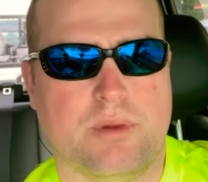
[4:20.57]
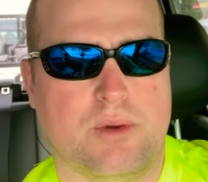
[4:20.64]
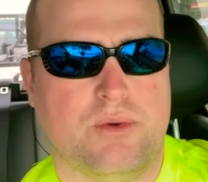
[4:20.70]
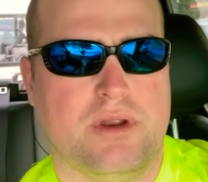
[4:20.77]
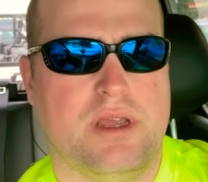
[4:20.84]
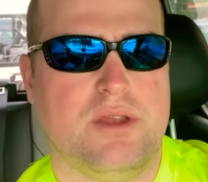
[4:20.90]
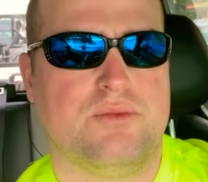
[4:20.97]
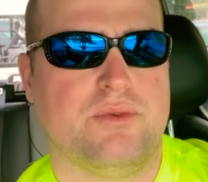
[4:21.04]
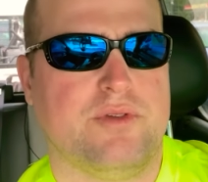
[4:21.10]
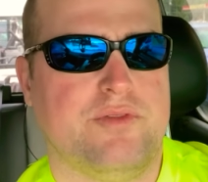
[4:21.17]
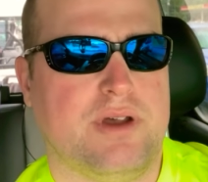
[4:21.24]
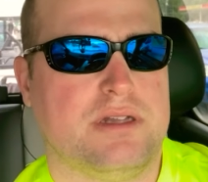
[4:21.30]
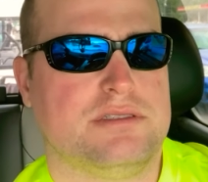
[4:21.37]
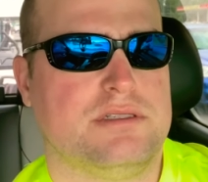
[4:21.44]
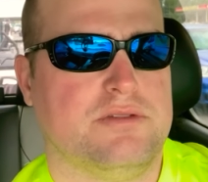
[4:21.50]
I went ahead and
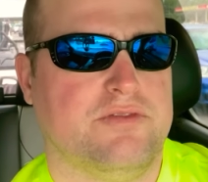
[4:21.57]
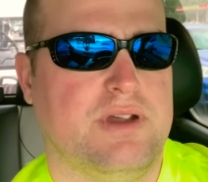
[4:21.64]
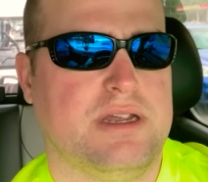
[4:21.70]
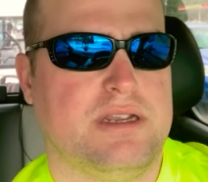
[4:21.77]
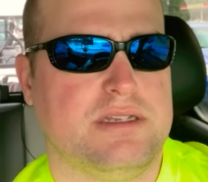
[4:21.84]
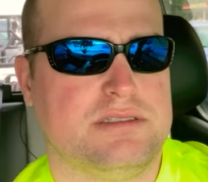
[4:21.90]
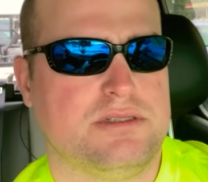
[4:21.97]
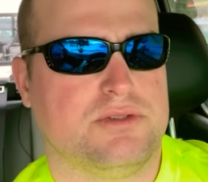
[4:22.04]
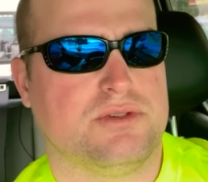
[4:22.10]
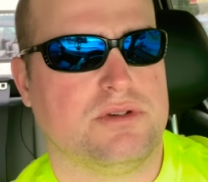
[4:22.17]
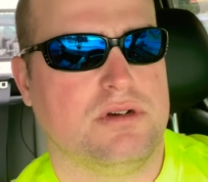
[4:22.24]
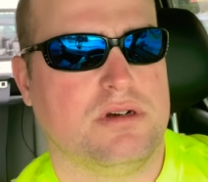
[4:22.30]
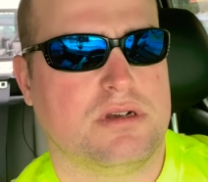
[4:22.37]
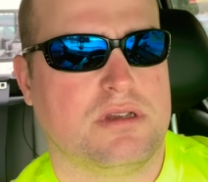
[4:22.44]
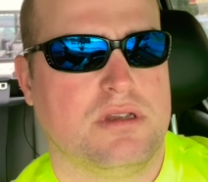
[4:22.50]
refinanced the
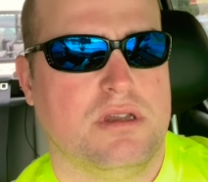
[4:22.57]
truck.